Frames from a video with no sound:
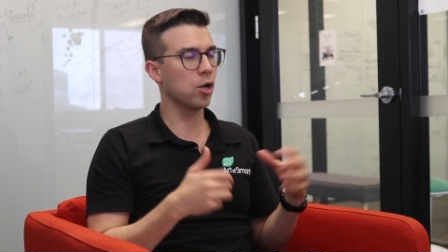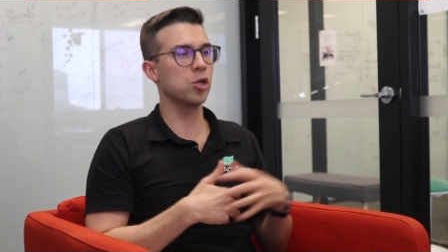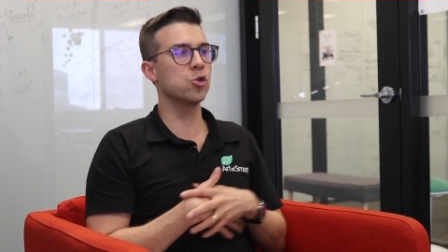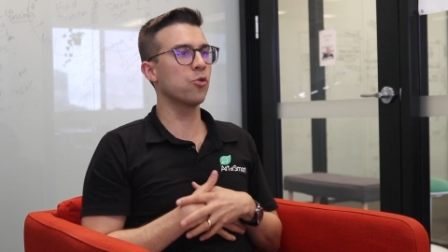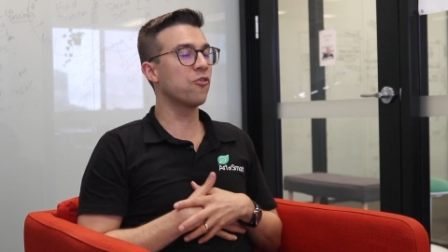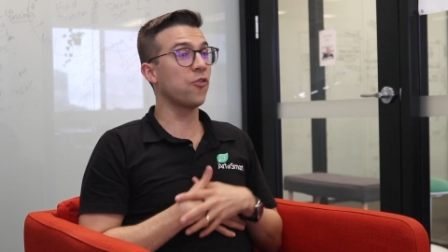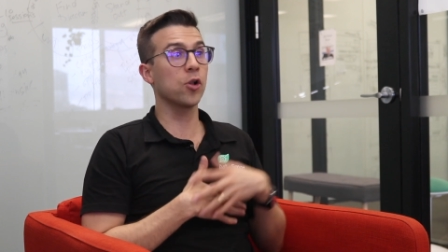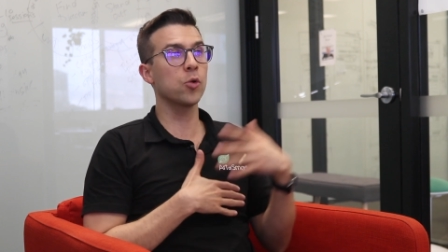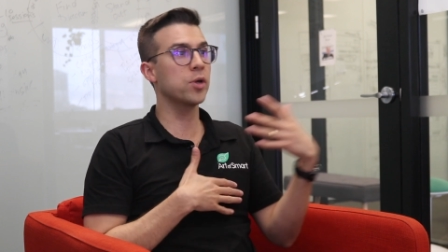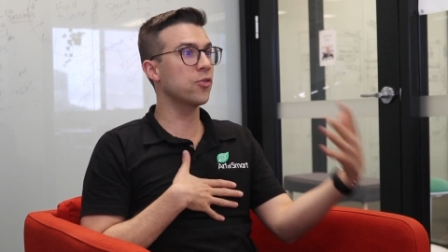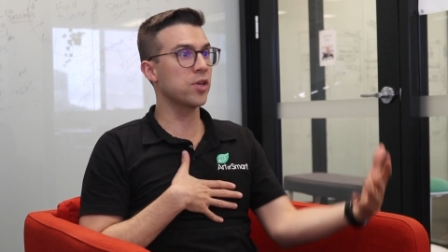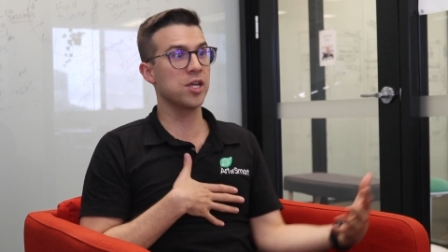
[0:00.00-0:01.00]
You know, you were
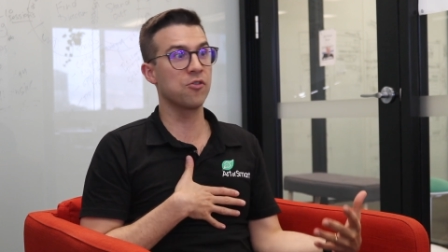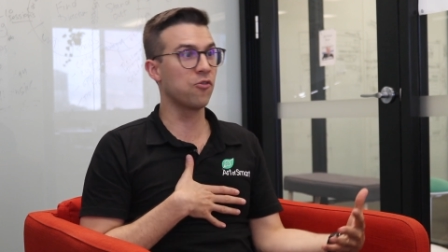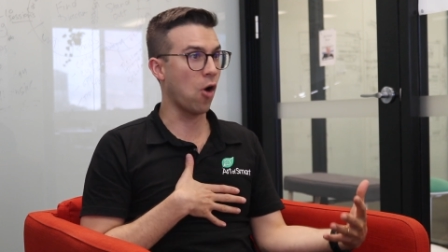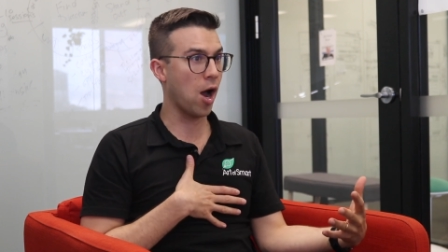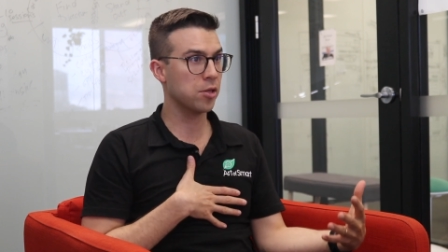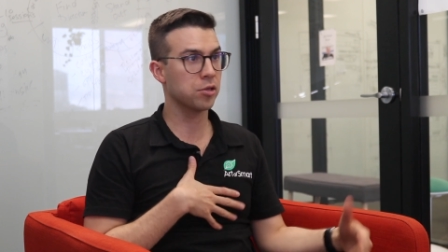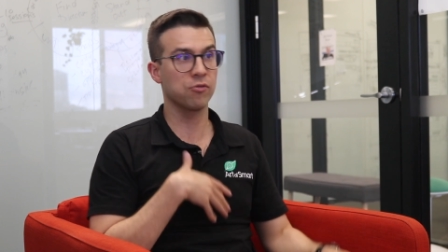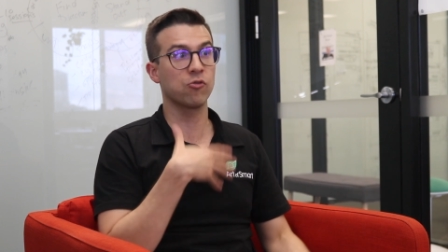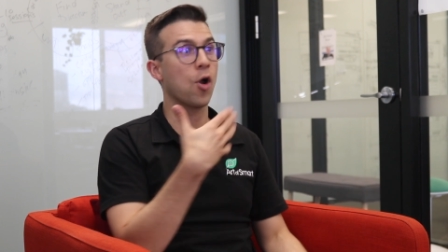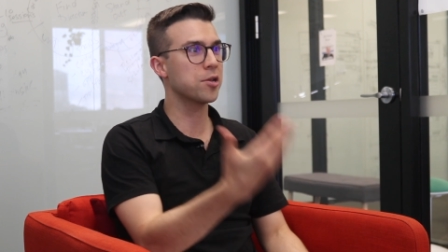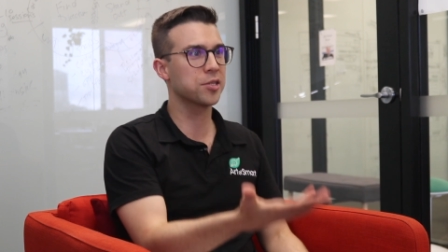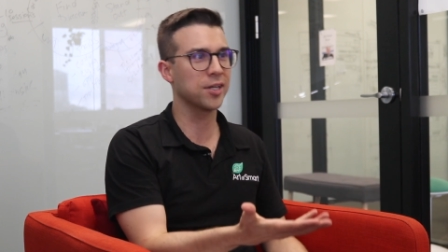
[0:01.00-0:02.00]
following the advice of
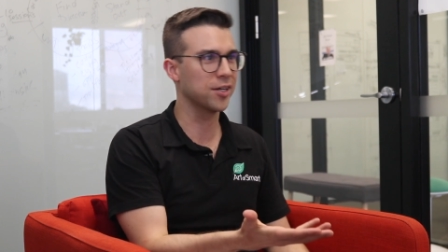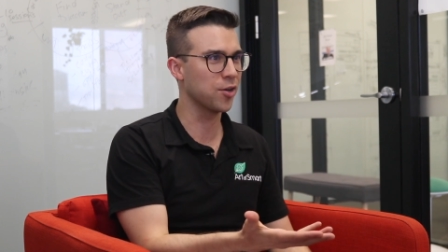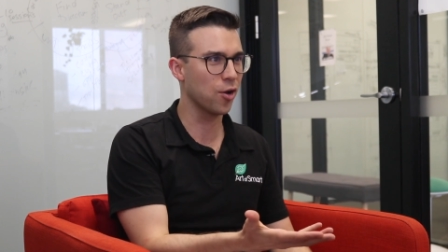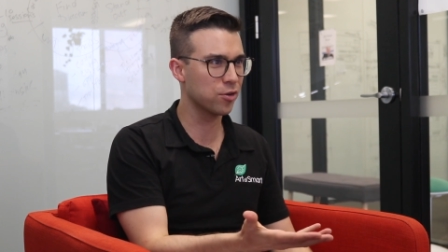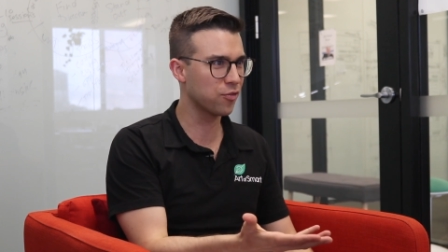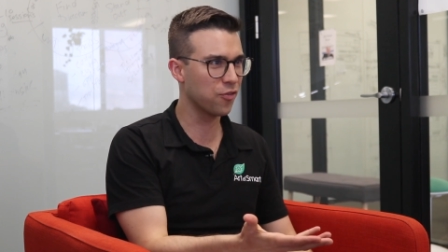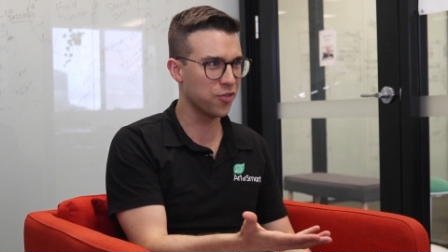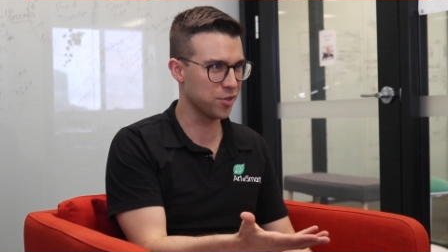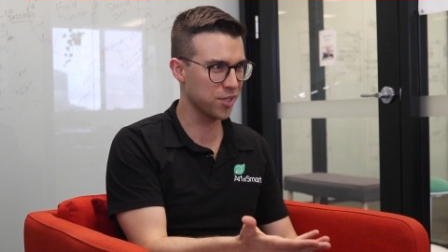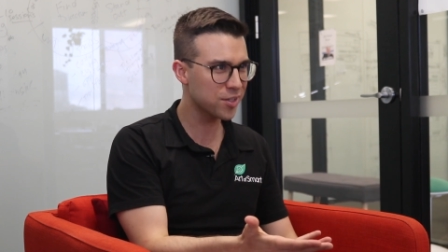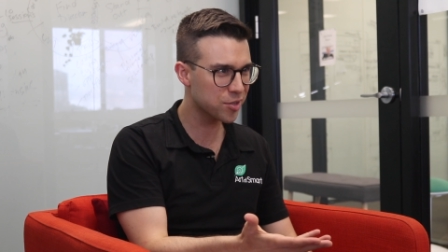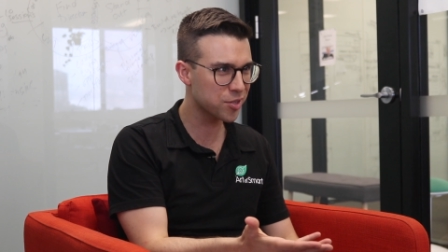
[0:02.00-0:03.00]
write study notes for
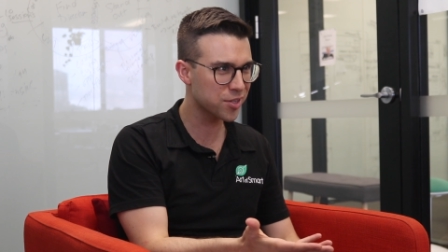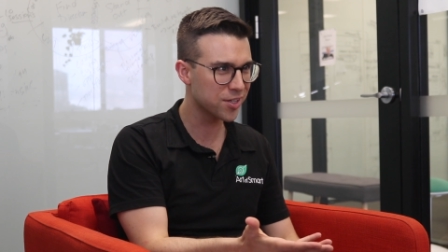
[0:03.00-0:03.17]
physics.